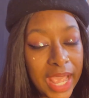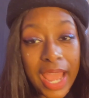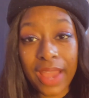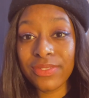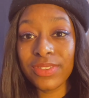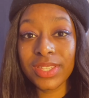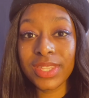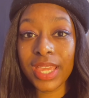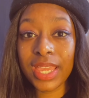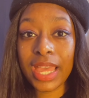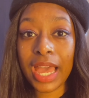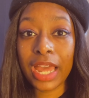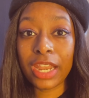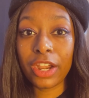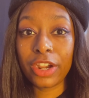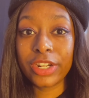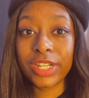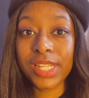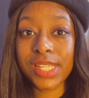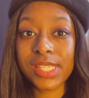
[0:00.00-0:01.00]
After they got
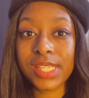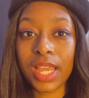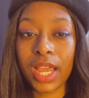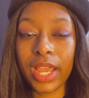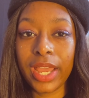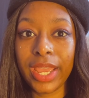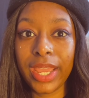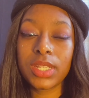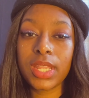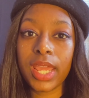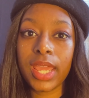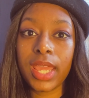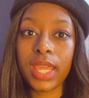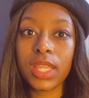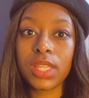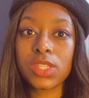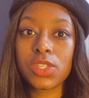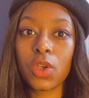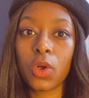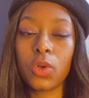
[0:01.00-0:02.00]
our design,
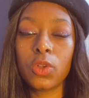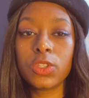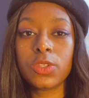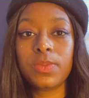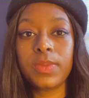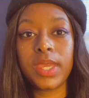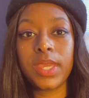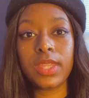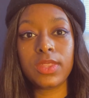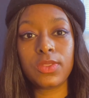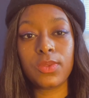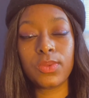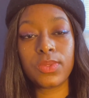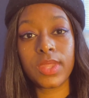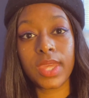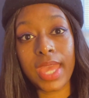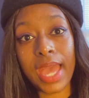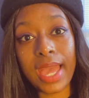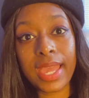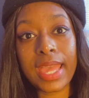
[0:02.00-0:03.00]
they told me through the
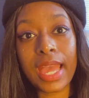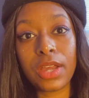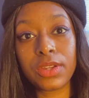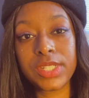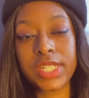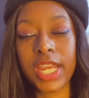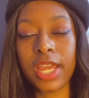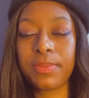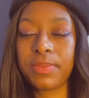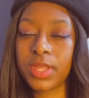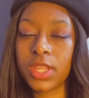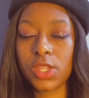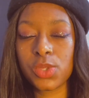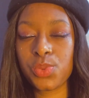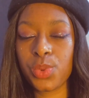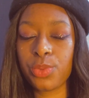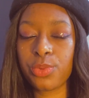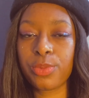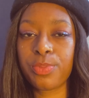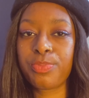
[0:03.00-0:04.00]
Kakao chat, because
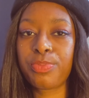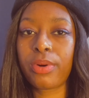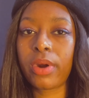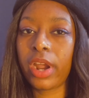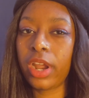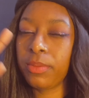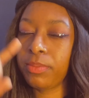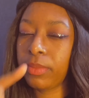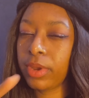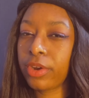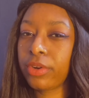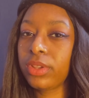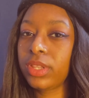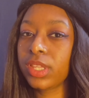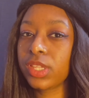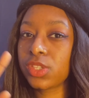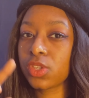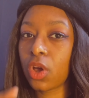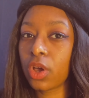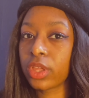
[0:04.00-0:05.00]
we were primarily
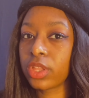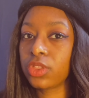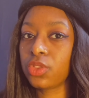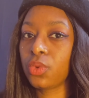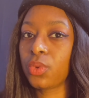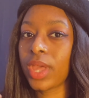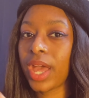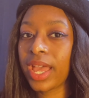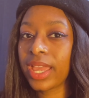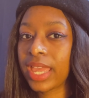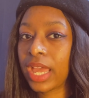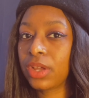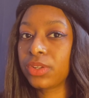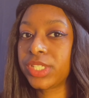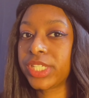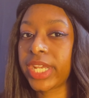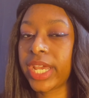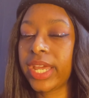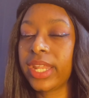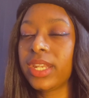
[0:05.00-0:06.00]
talking through Kakao
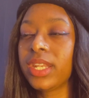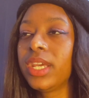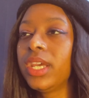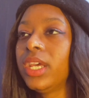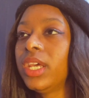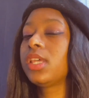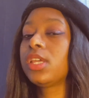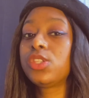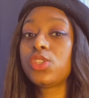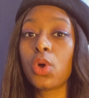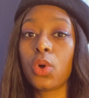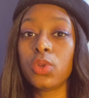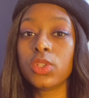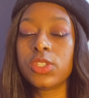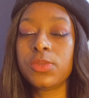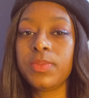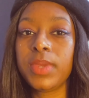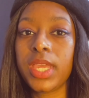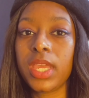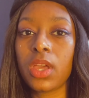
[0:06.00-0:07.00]
chat, they told
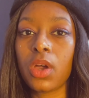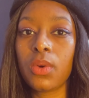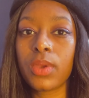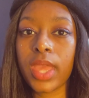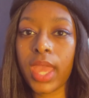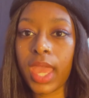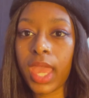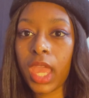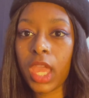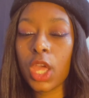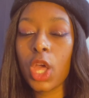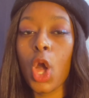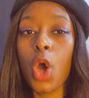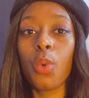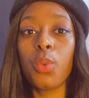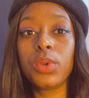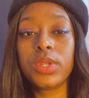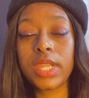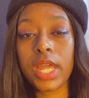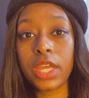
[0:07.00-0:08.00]
me, okay,
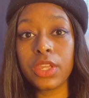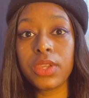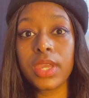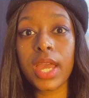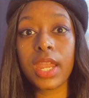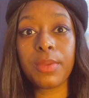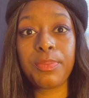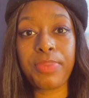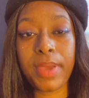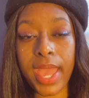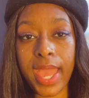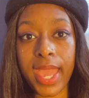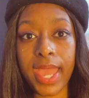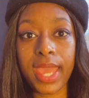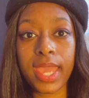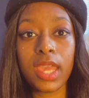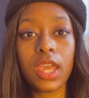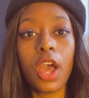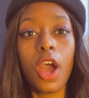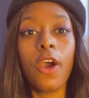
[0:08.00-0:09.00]
well, now you gotta
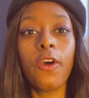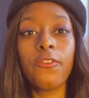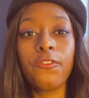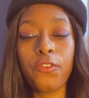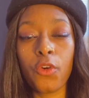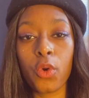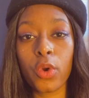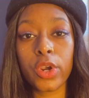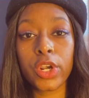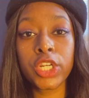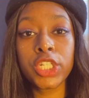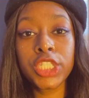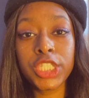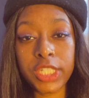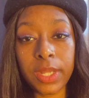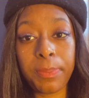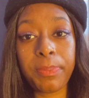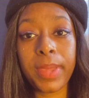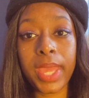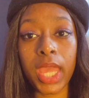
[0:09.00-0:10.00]
pay for
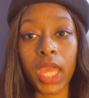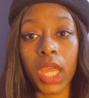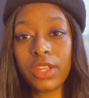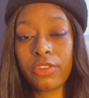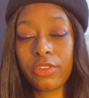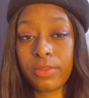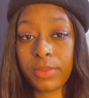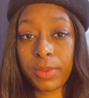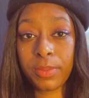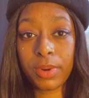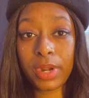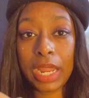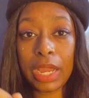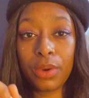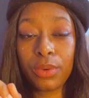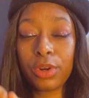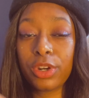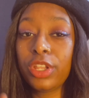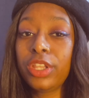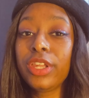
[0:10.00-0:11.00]
shipping. Remember
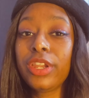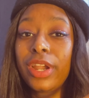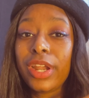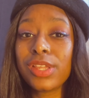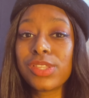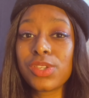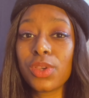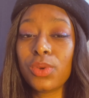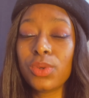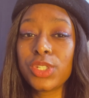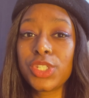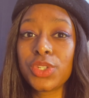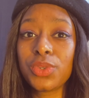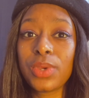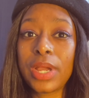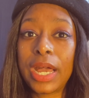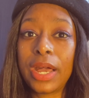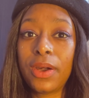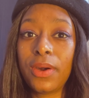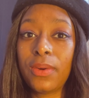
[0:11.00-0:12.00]
how earlier I told you
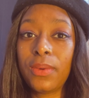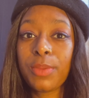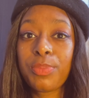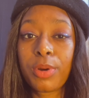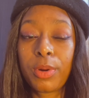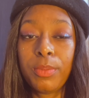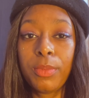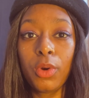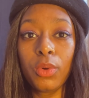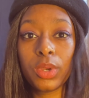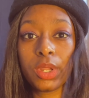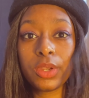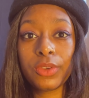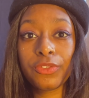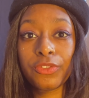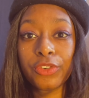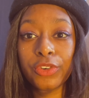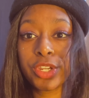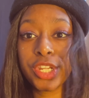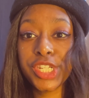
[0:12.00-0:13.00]
how they promoted
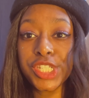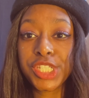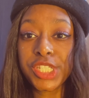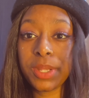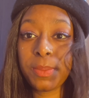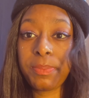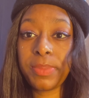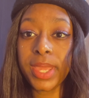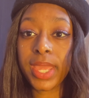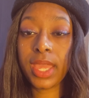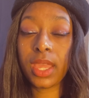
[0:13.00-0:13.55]
free shipping?